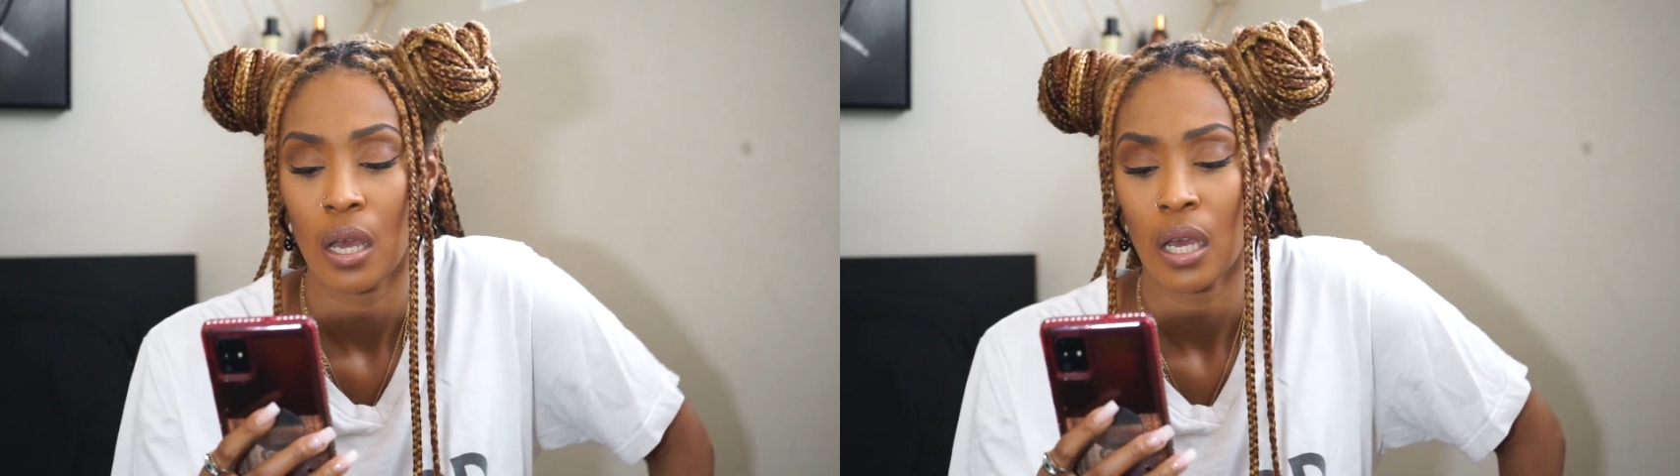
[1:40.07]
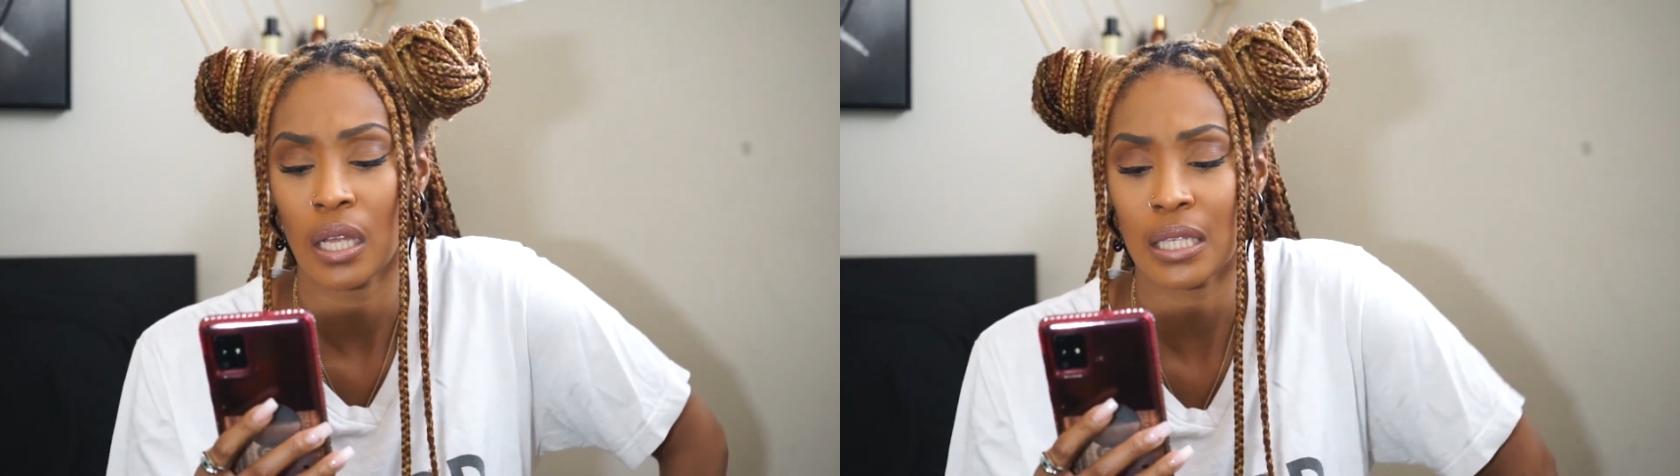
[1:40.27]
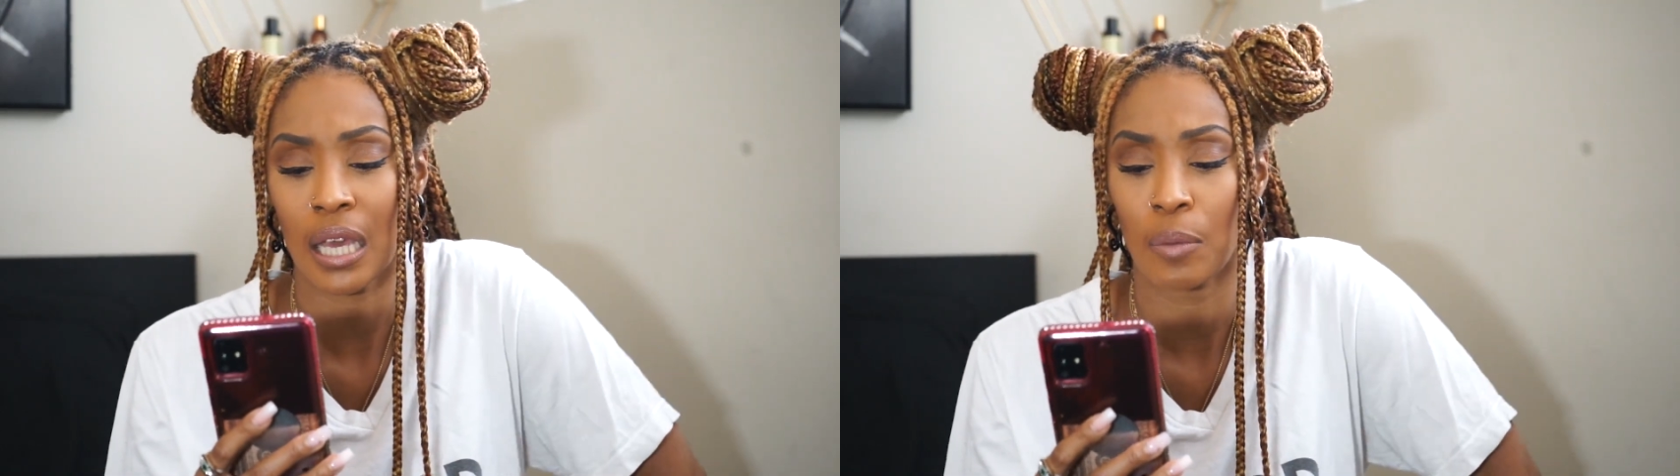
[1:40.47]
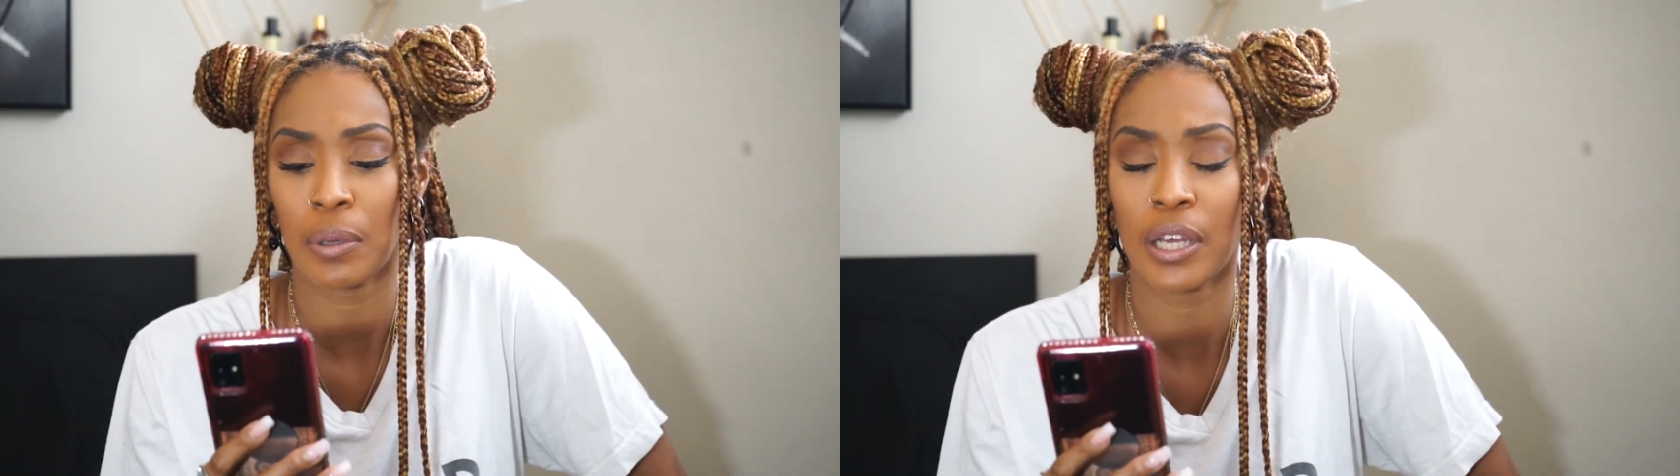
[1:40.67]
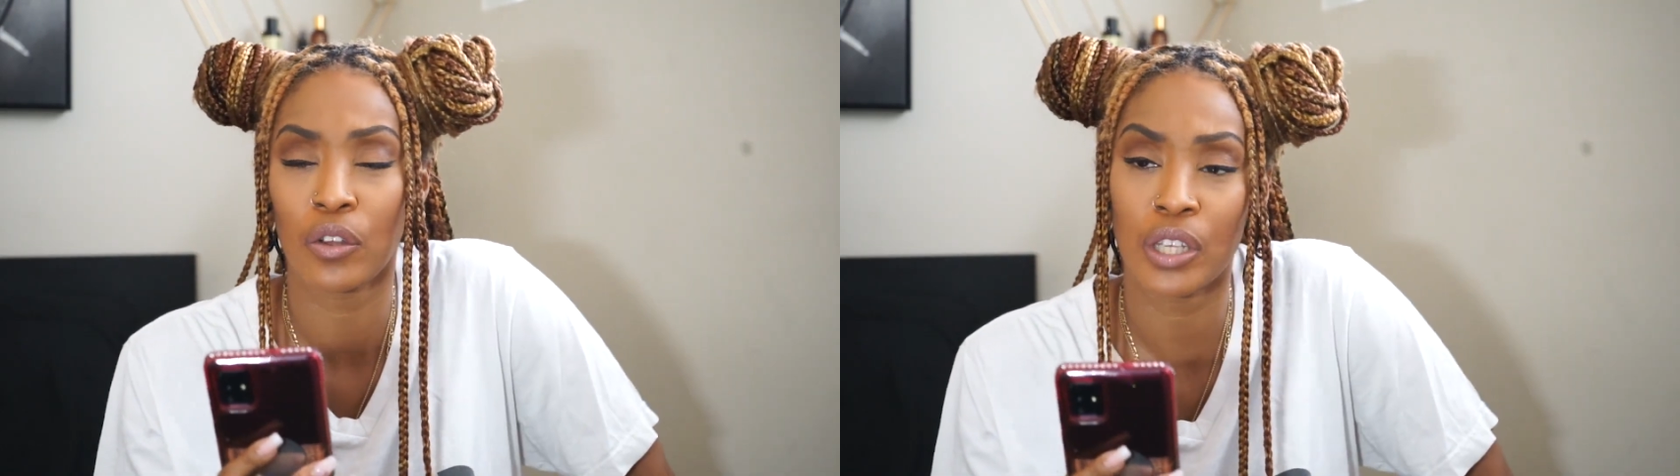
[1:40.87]
It's like a
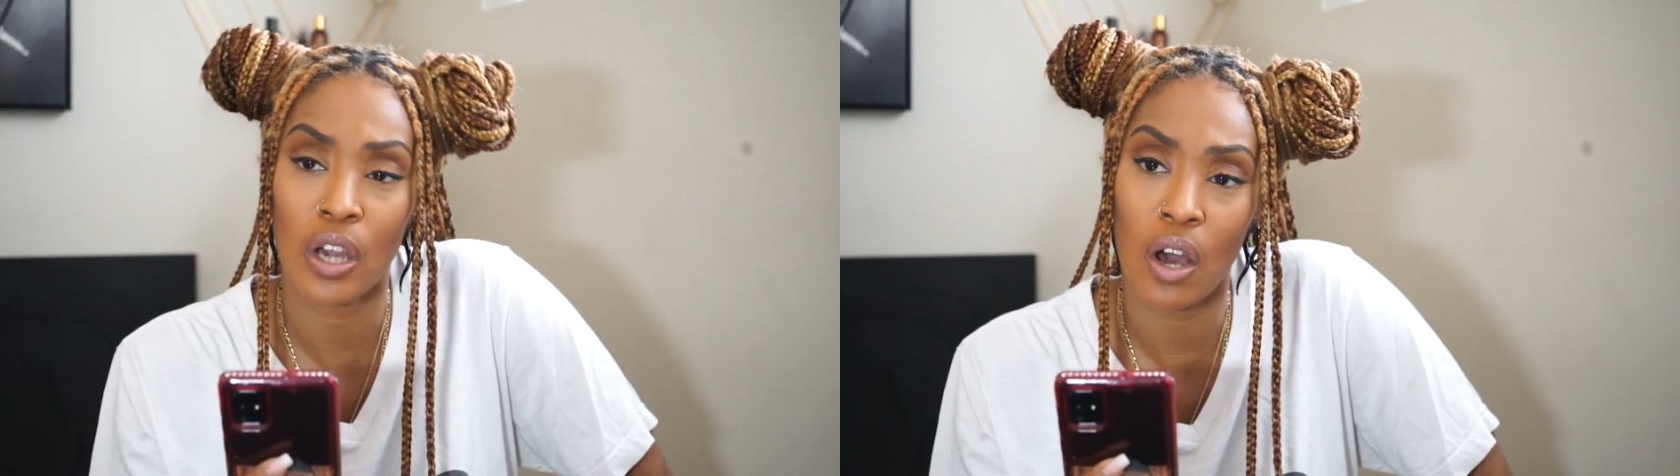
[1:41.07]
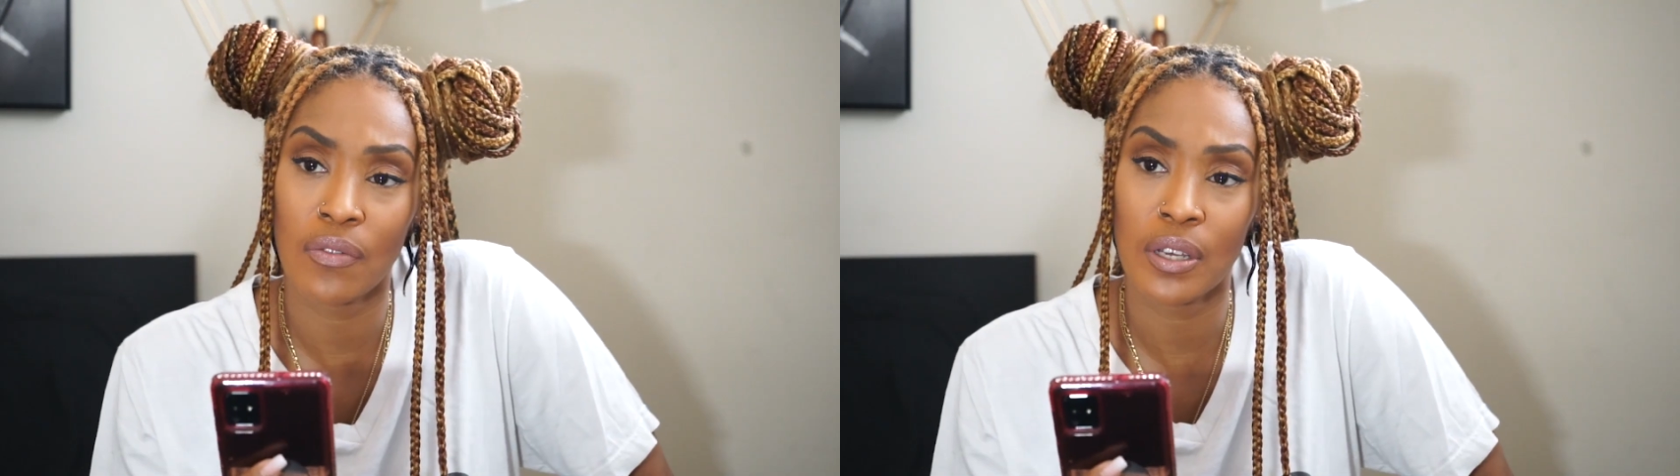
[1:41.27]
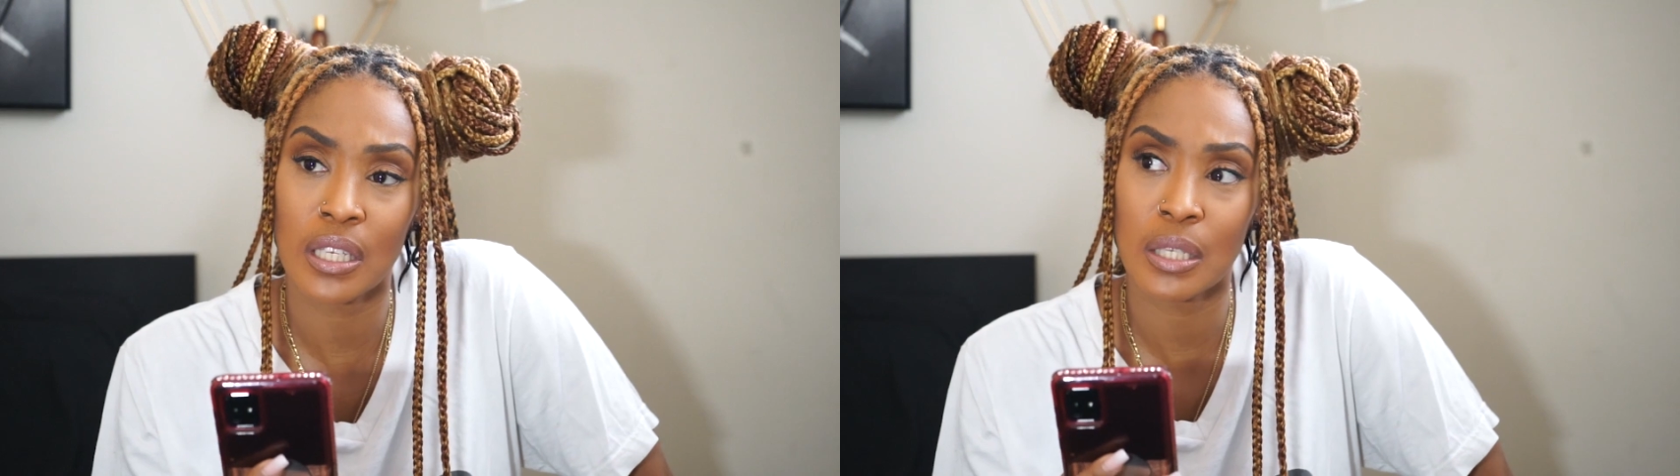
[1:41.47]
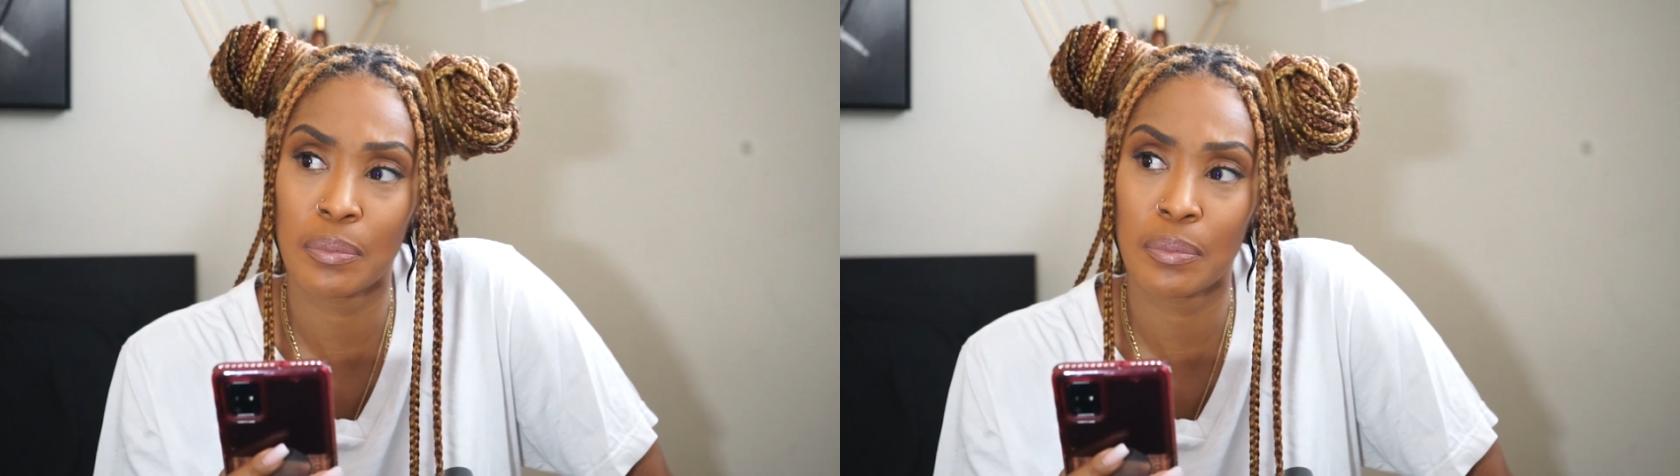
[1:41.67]
play on The Office,